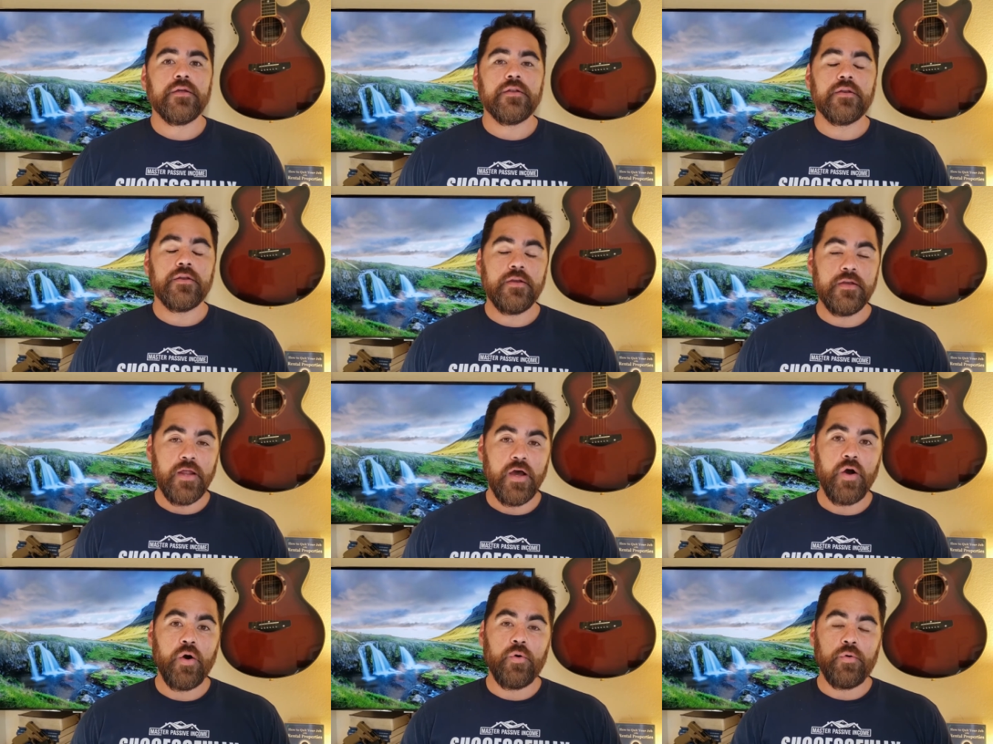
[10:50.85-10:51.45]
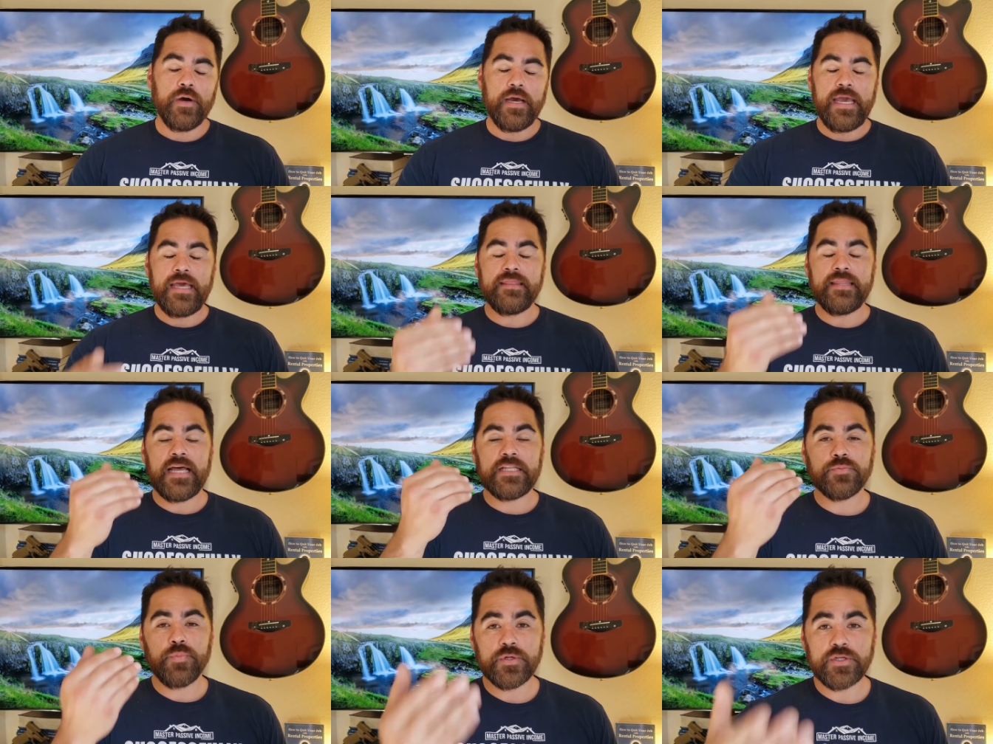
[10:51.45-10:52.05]
No. And
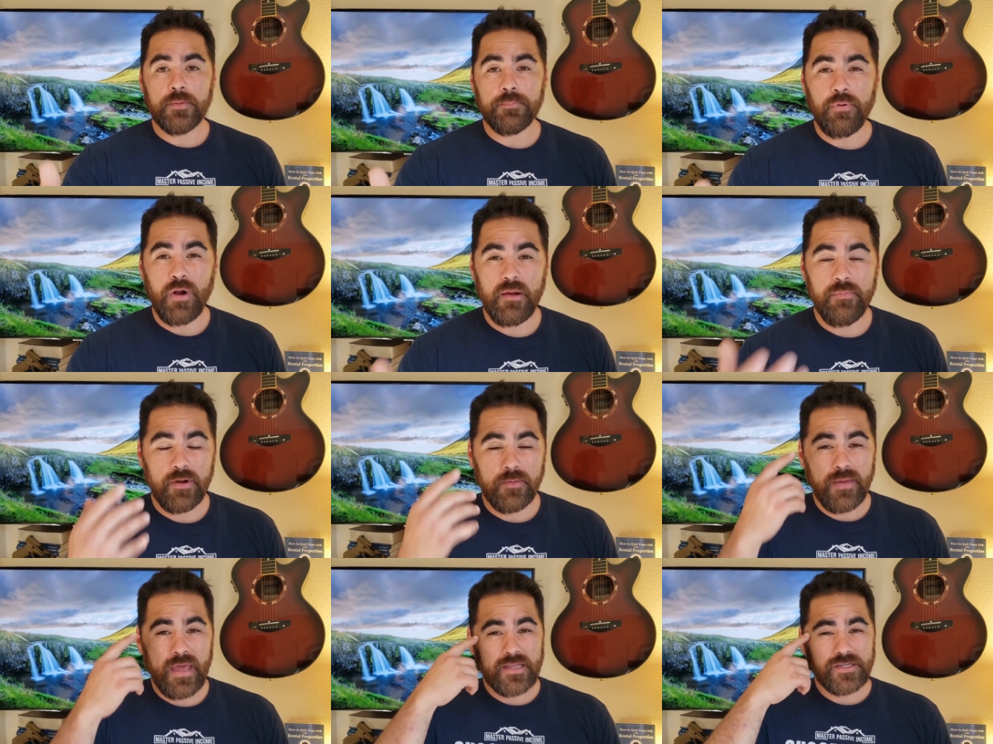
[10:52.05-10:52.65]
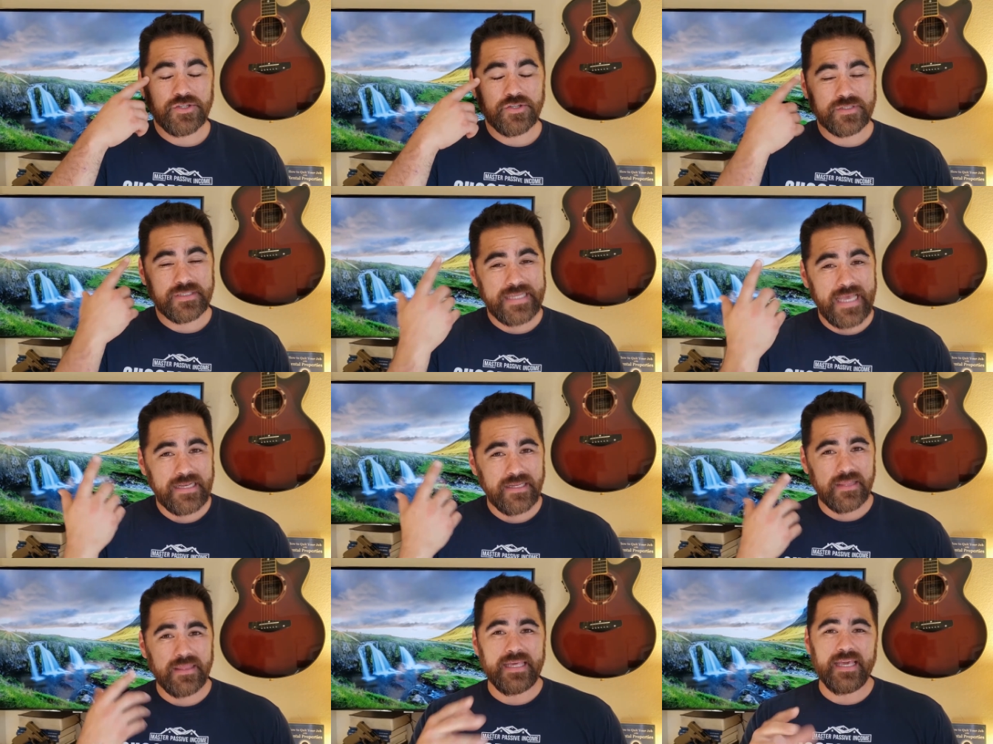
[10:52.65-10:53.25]
that's what your property managers
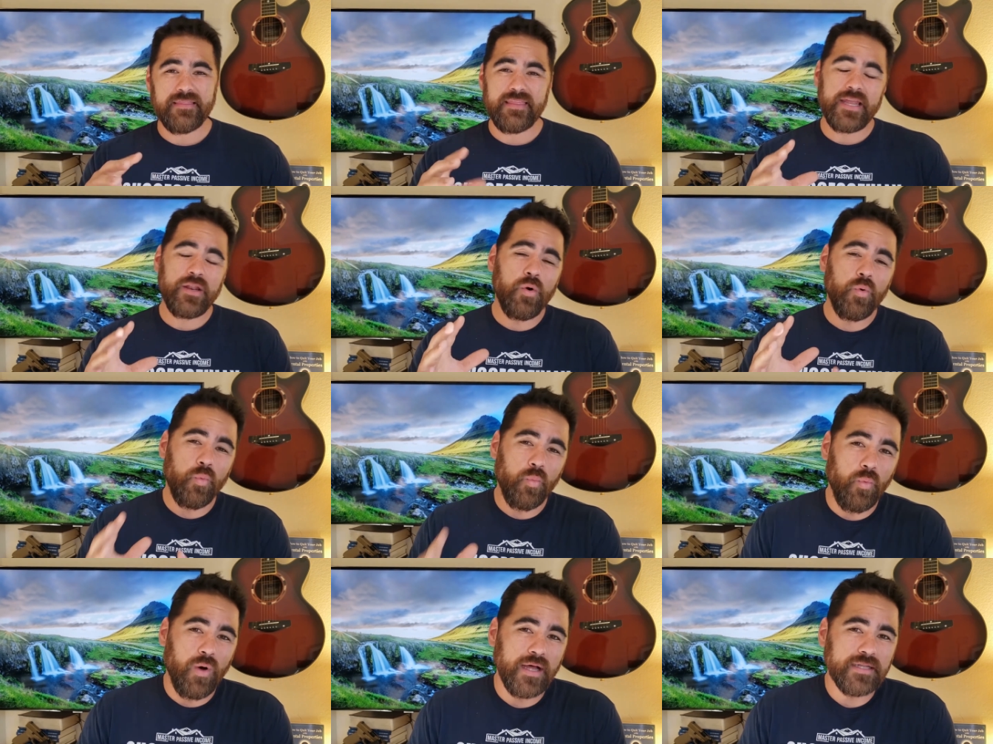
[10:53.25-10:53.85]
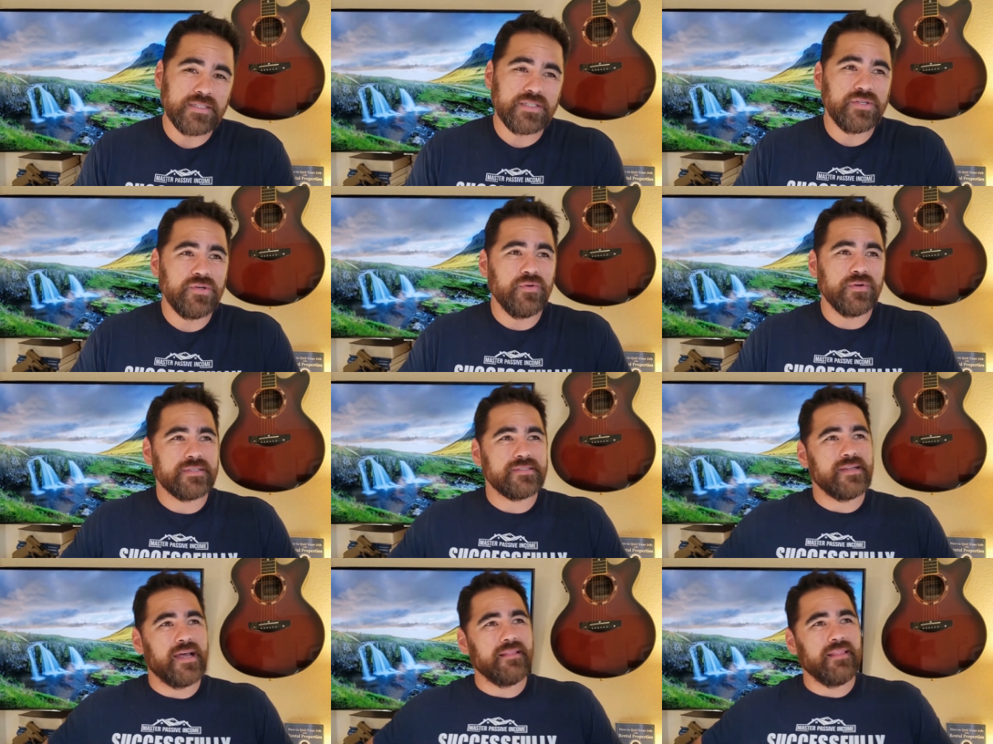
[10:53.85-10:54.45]
tend to think. They don't want to.
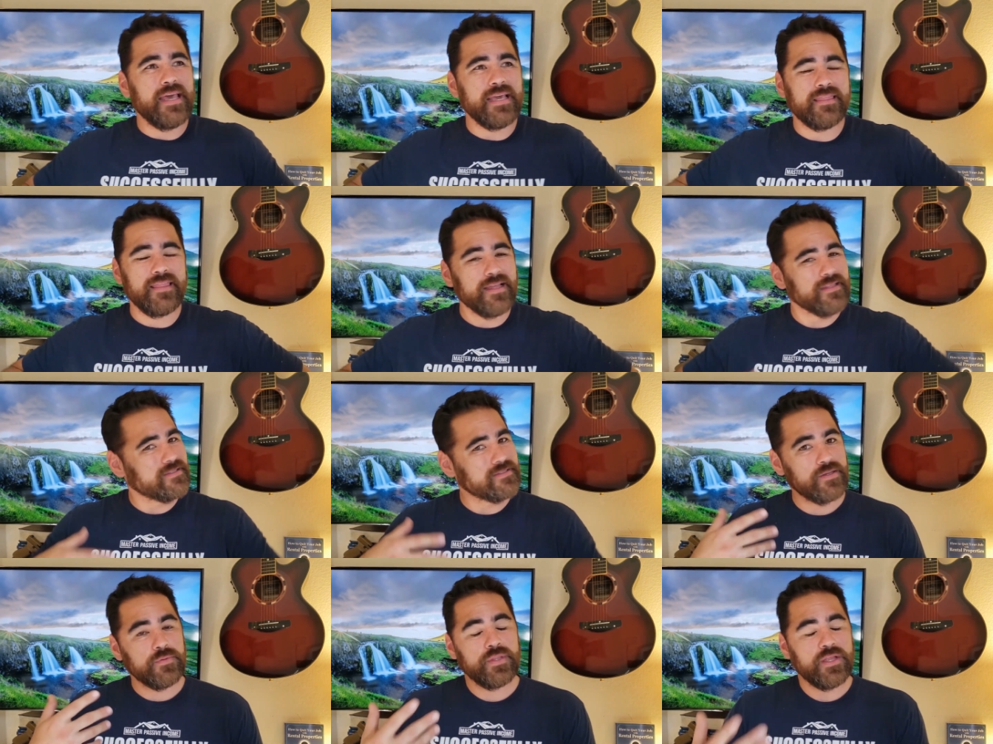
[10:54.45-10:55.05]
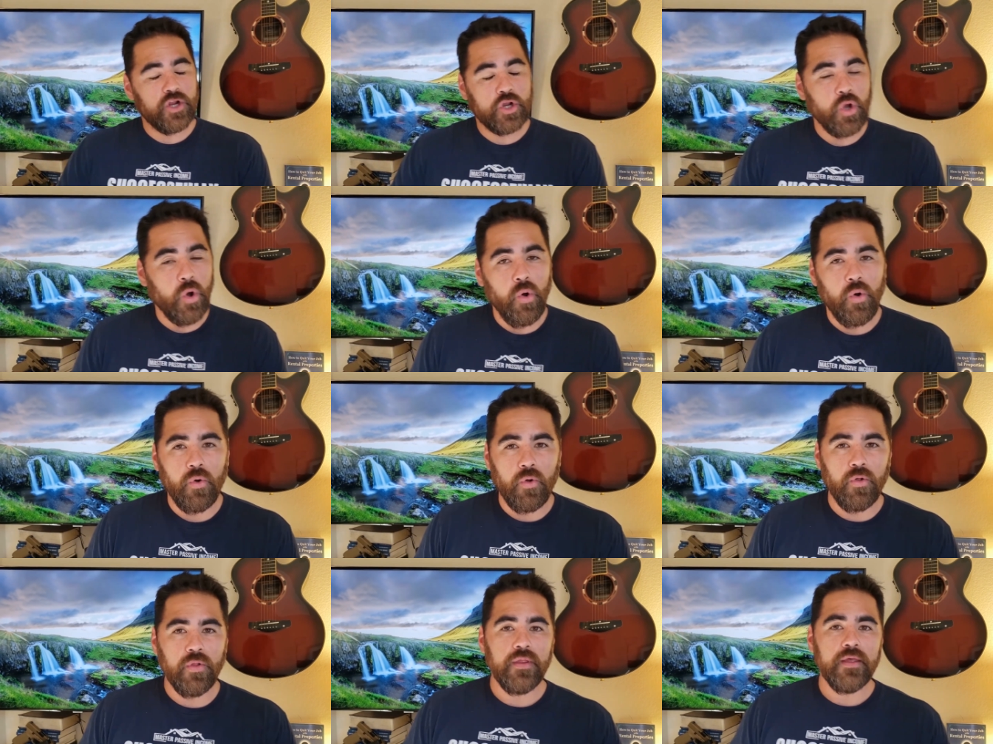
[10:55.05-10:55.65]
It's not like that's their
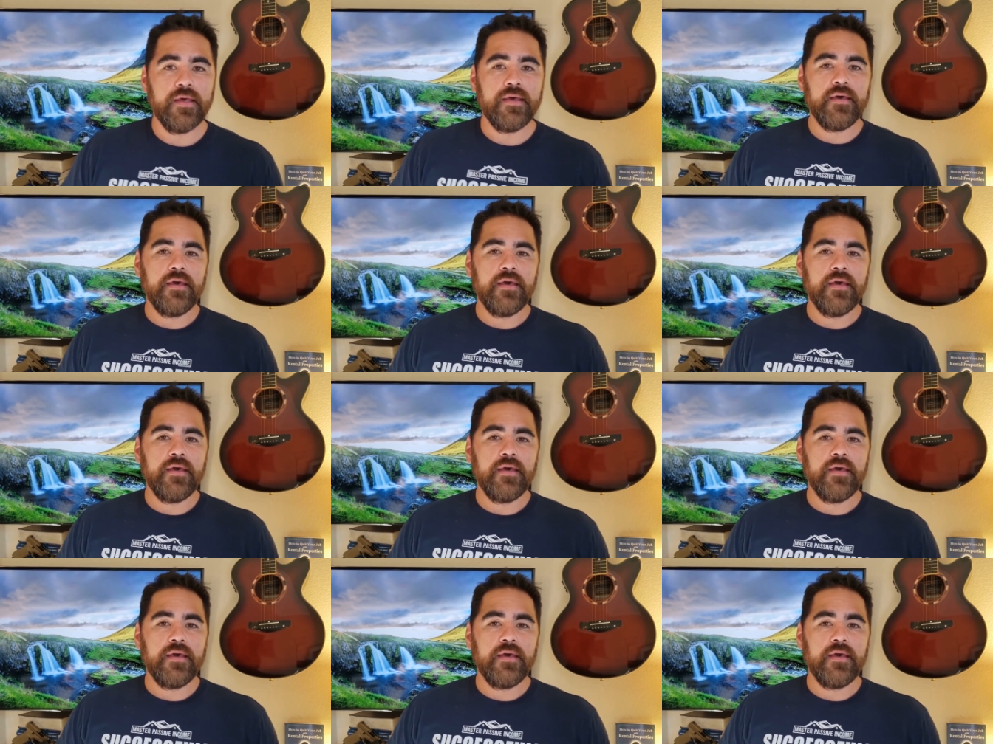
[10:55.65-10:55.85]
goal.